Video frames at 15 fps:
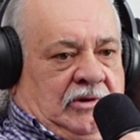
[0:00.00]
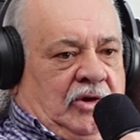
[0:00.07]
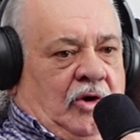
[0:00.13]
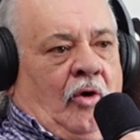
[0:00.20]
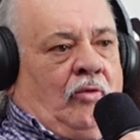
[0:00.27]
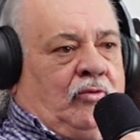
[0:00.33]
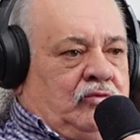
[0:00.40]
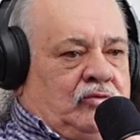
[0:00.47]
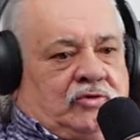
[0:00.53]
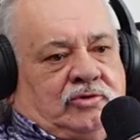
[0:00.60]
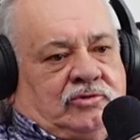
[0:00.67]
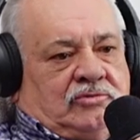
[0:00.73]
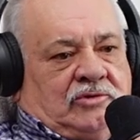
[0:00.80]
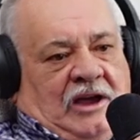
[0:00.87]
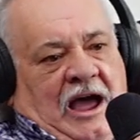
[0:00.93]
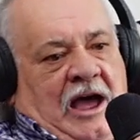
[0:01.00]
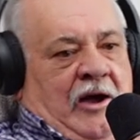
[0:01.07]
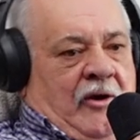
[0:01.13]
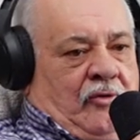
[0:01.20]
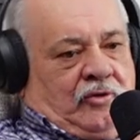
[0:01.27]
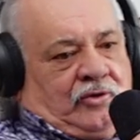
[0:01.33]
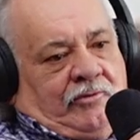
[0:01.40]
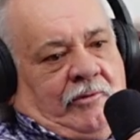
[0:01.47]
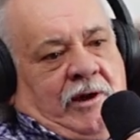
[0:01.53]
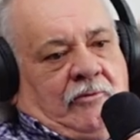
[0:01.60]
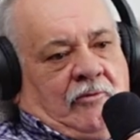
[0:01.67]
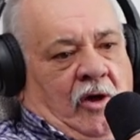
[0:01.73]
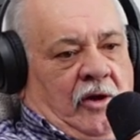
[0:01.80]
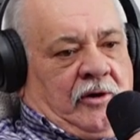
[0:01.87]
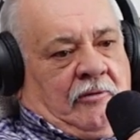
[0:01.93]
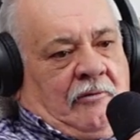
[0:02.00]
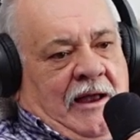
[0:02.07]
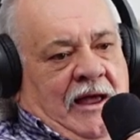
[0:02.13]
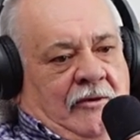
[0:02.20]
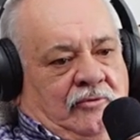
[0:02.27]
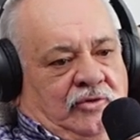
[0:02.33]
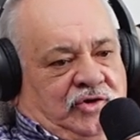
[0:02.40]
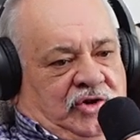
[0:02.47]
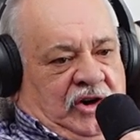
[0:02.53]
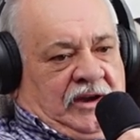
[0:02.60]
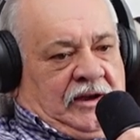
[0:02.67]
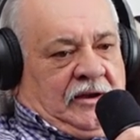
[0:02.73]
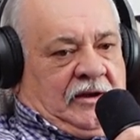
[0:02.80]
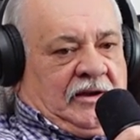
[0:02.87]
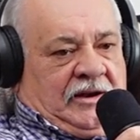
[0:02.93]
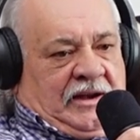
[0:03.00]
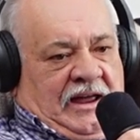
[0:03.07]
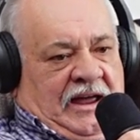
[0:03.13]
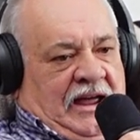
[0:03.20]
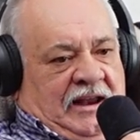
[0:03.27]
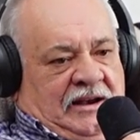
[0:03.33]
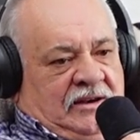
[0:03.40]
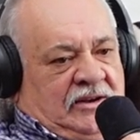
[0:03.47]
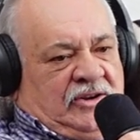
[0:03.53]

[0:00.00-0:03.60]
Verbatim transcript: goats and cows, and they running around, chicken and that,